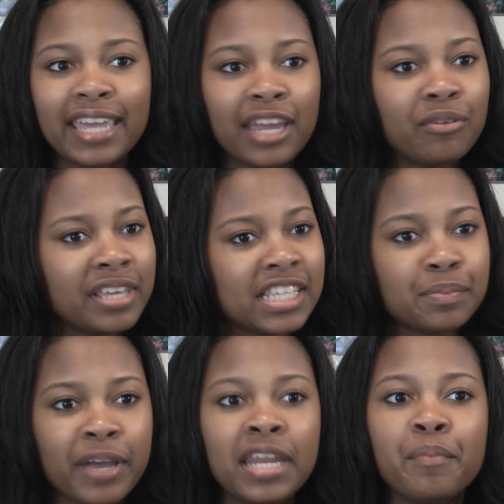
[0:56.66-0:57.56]
can't really
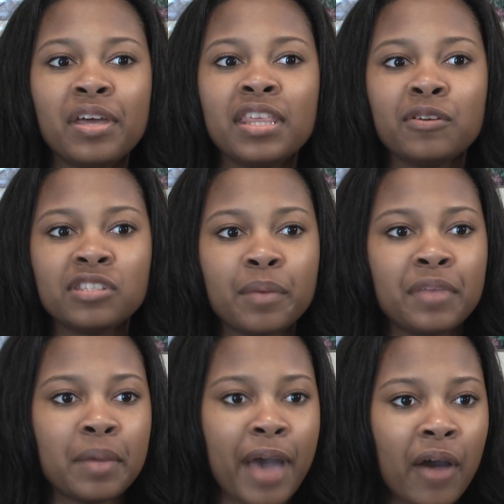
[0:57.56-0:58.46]
explain it, but there was
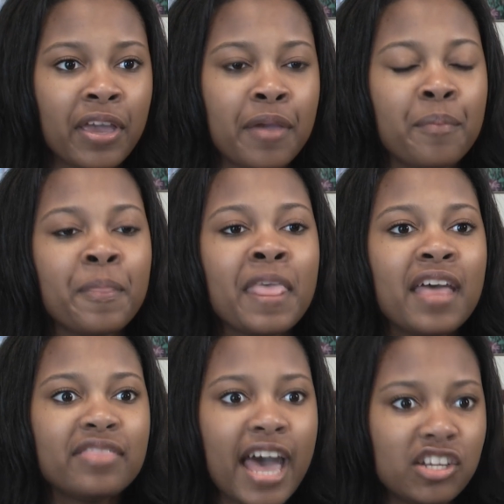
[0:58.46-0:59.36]
something about him
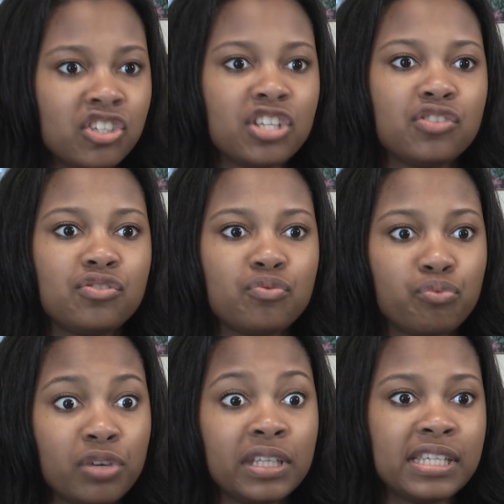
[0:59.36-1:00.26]
that just
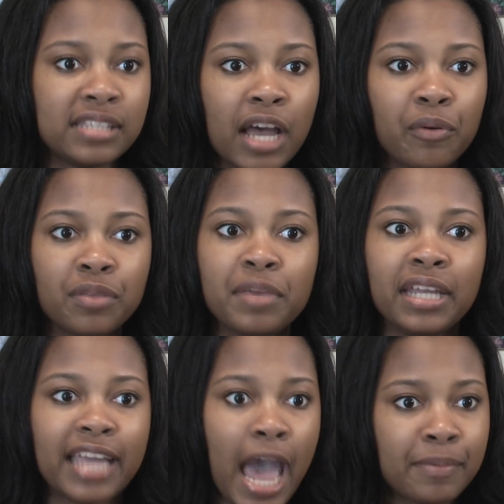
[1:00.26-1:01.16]
really stuck with me
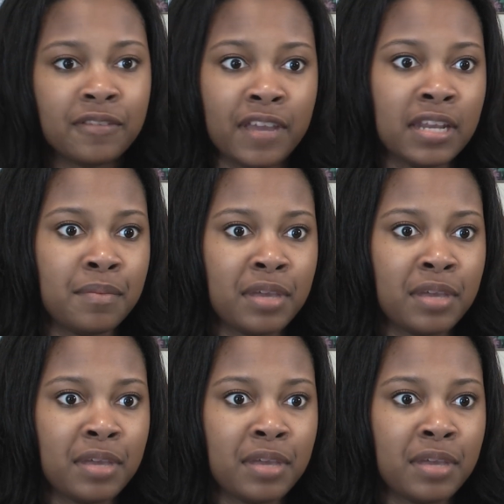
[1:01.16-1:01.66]
and captivated